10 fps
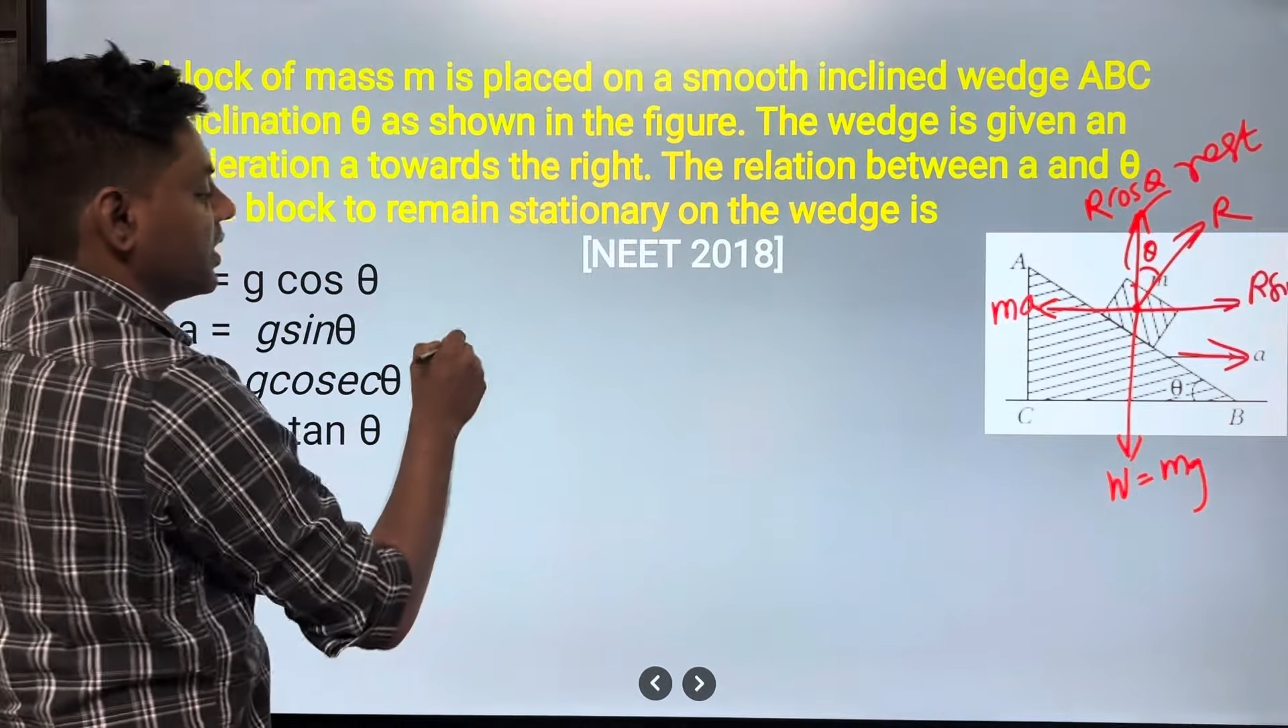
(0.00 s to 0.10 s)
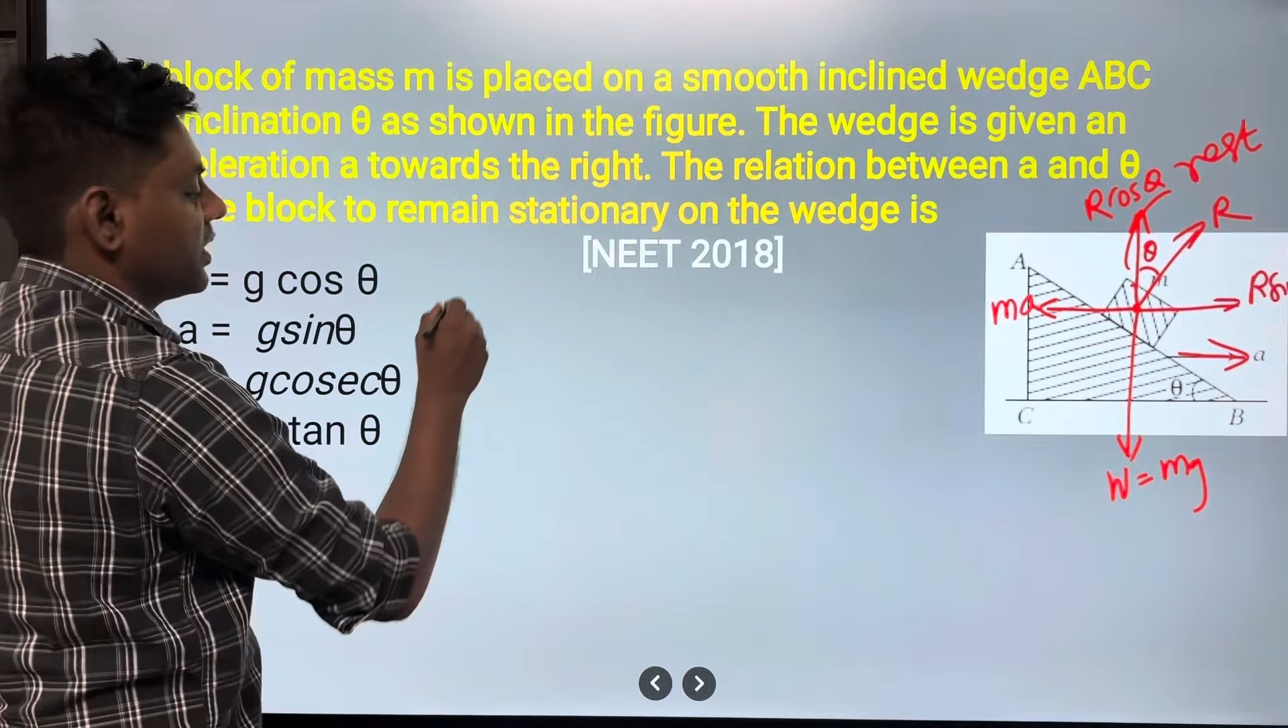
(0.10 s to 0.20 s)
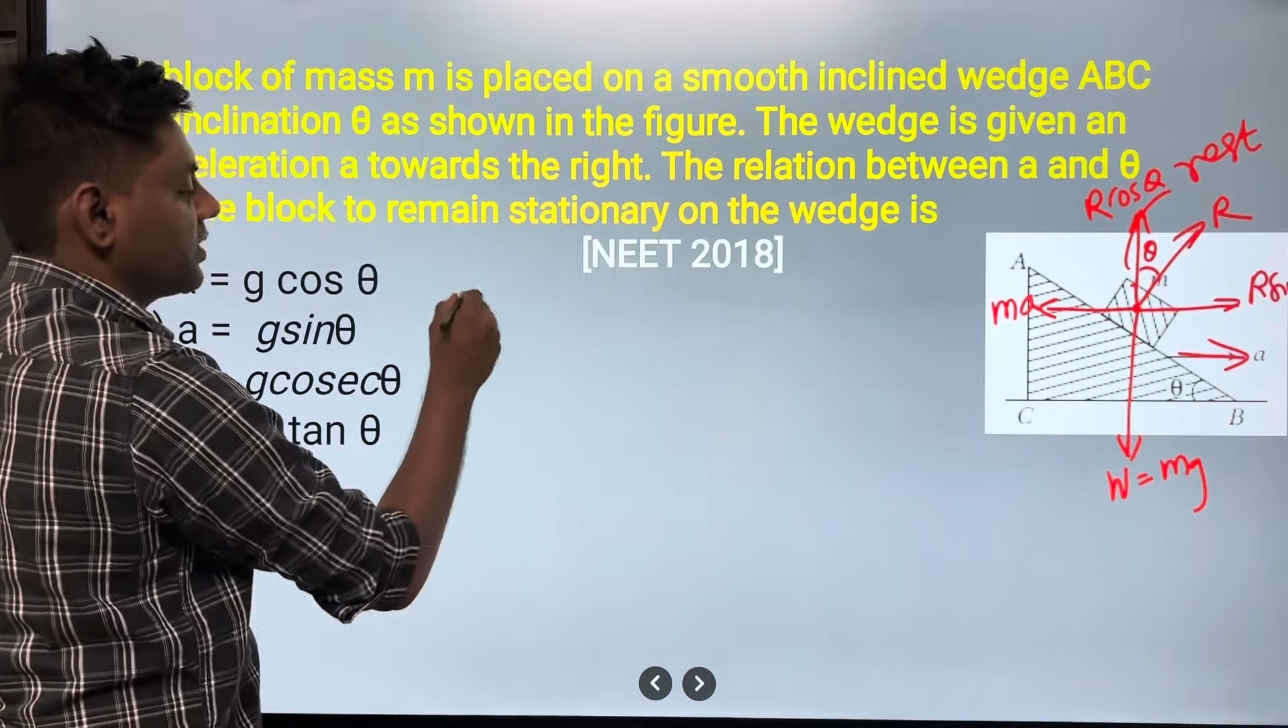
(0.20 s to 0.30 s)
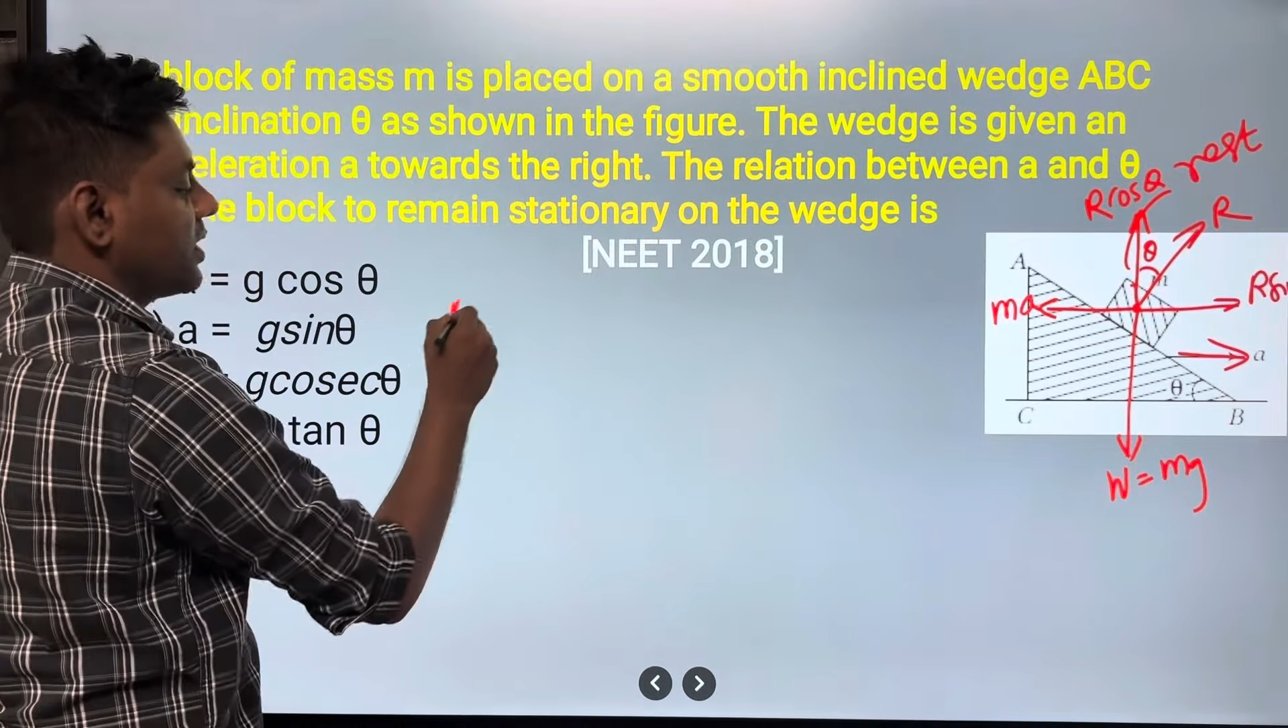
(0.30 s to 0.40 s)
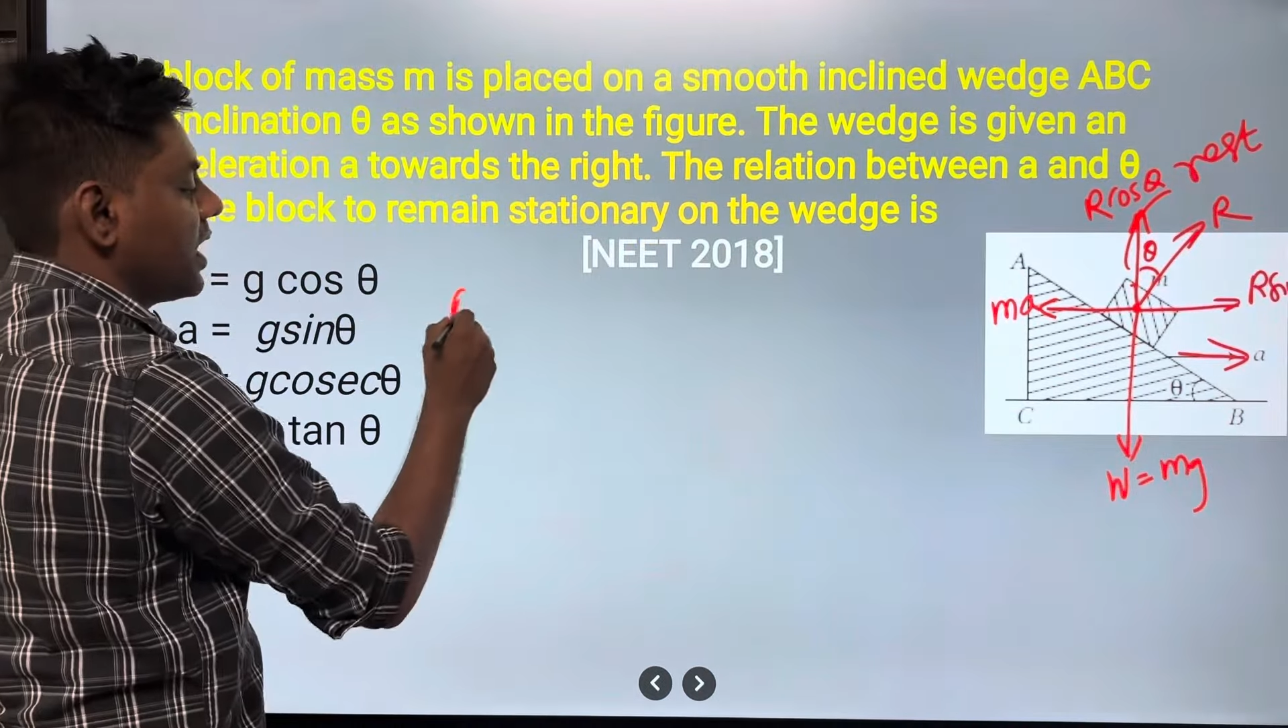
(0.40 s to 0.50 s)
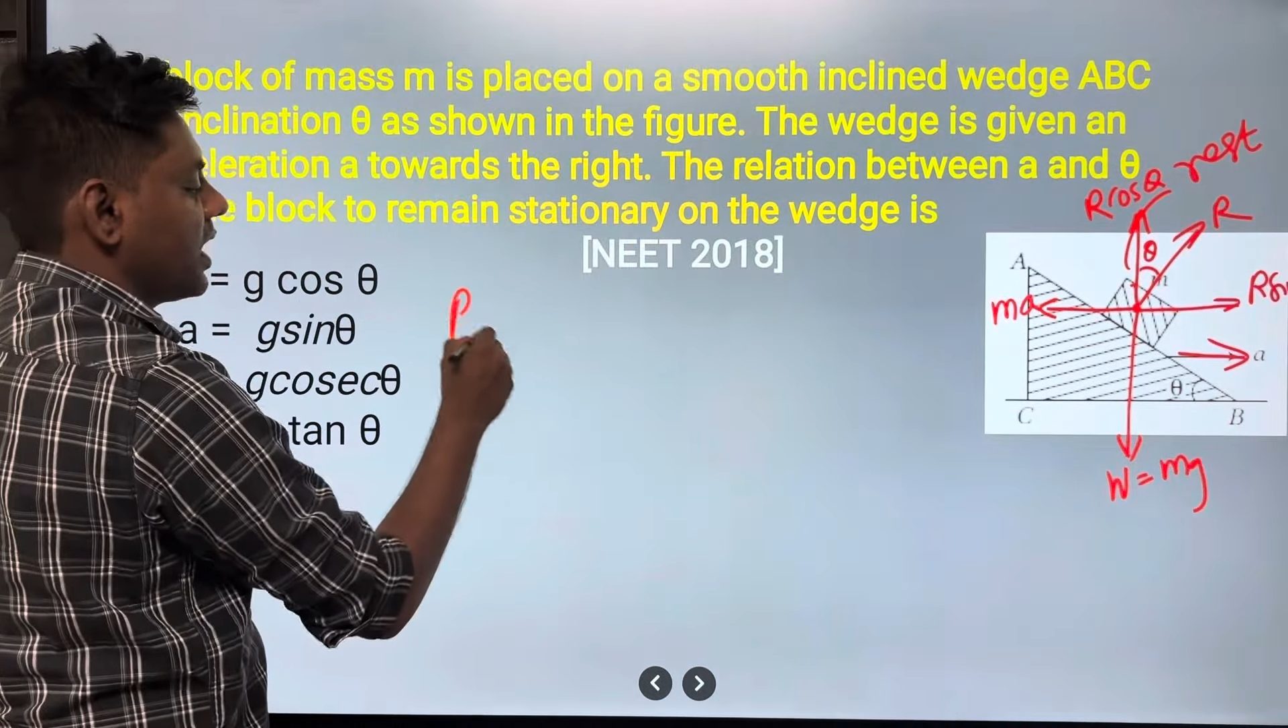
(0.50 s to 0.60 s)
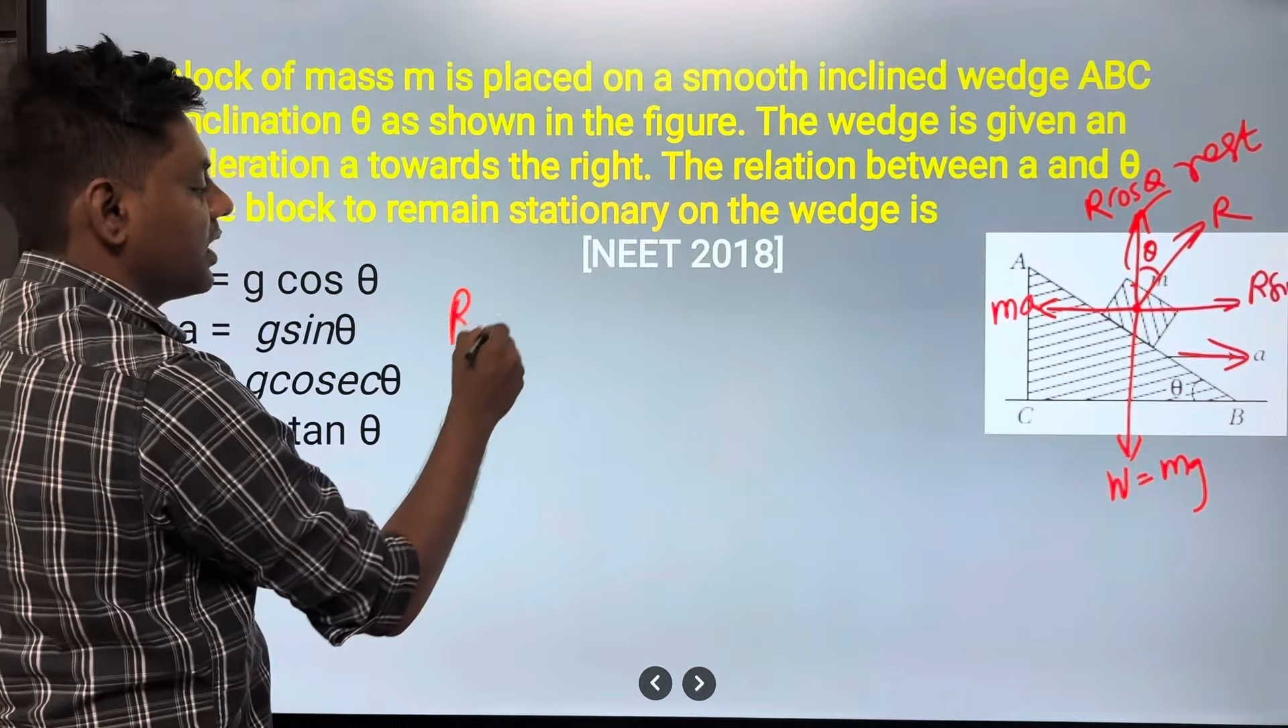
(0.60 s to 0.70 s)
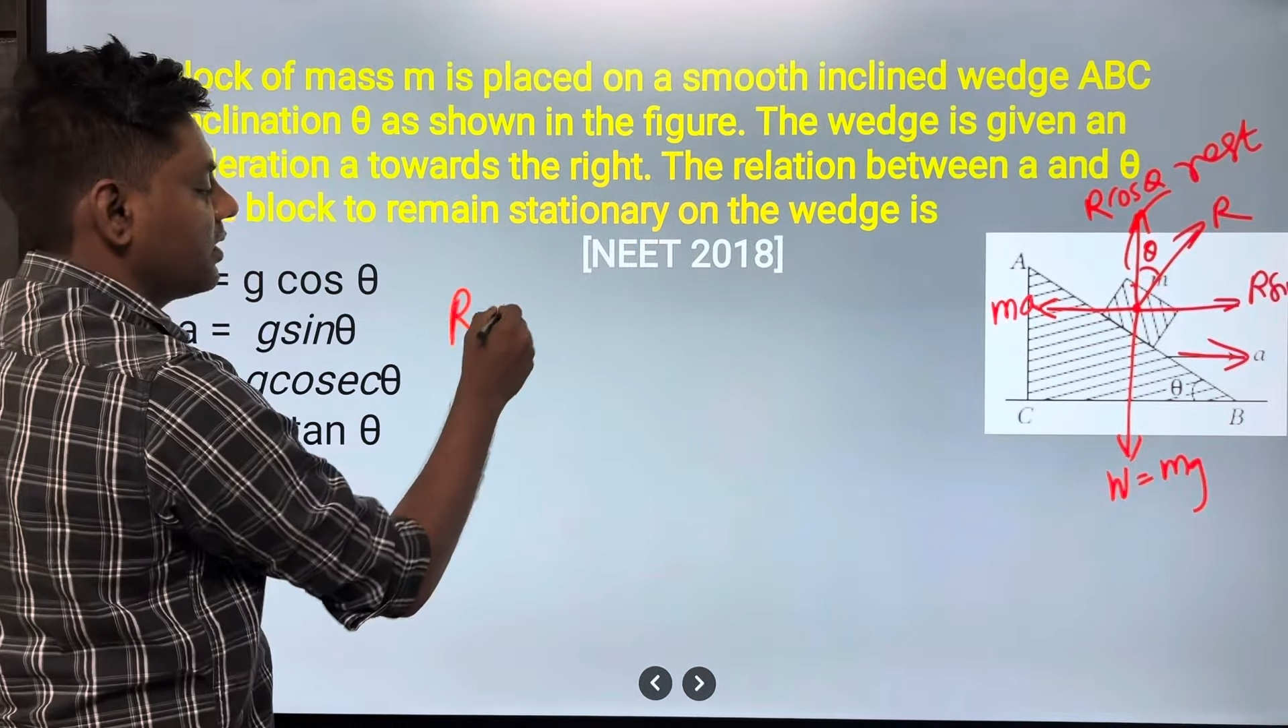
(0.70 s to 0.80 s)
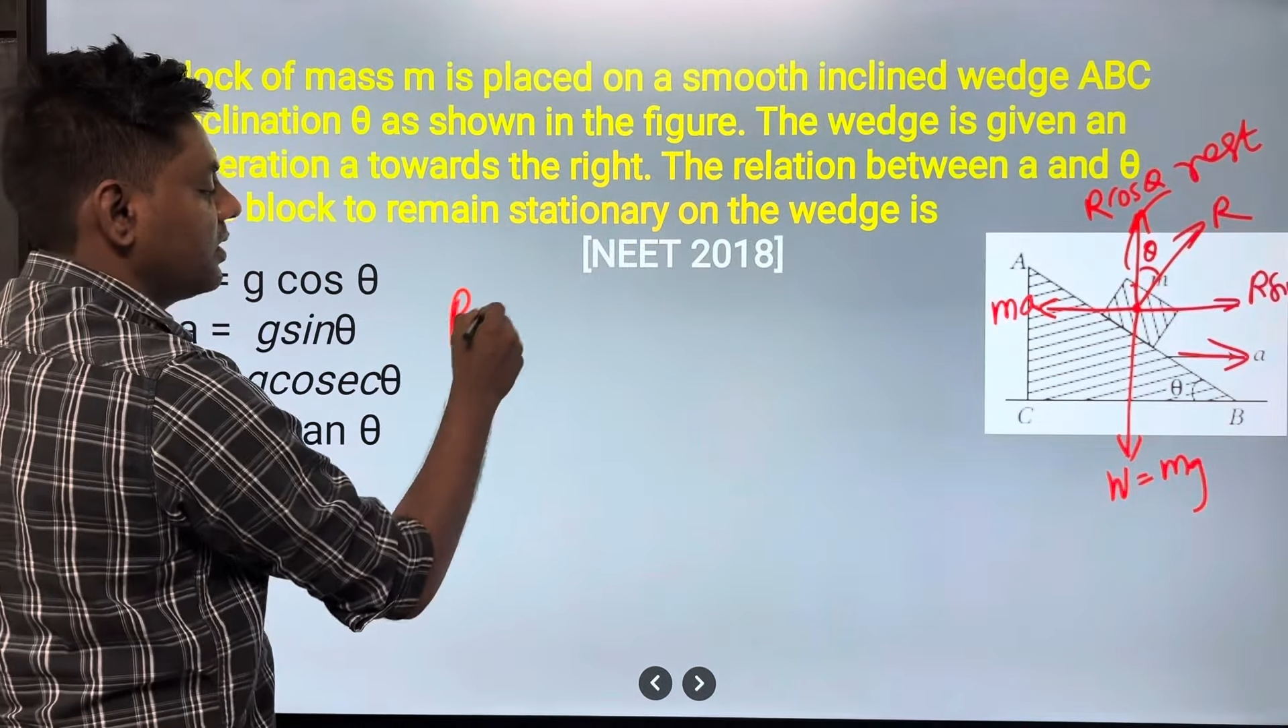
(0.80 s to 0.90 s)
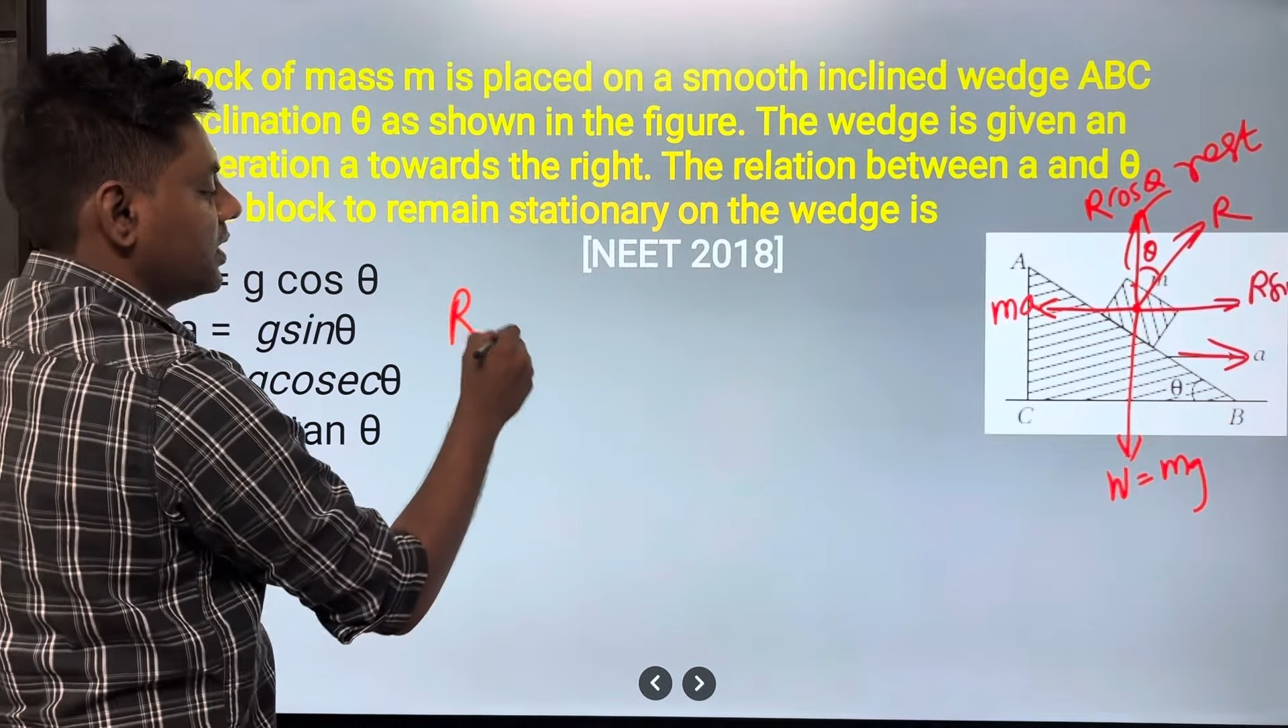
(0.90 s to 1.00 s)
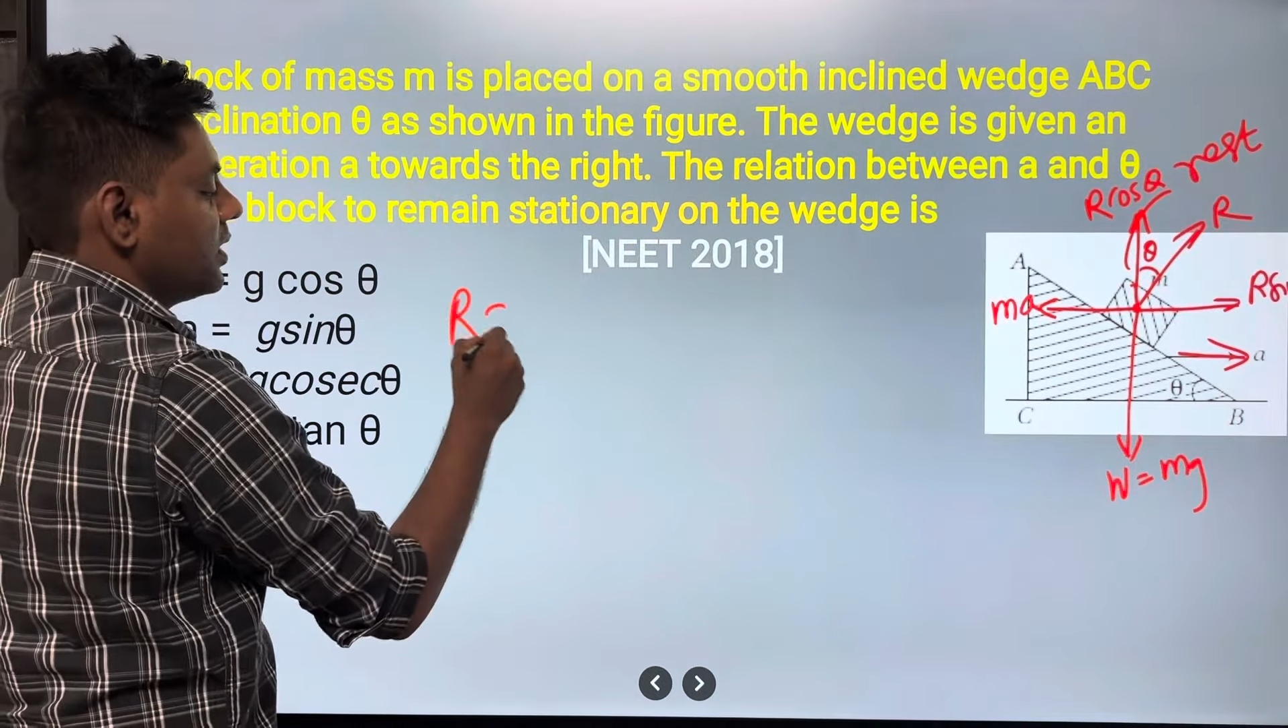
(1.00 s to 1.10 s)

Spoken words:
that is R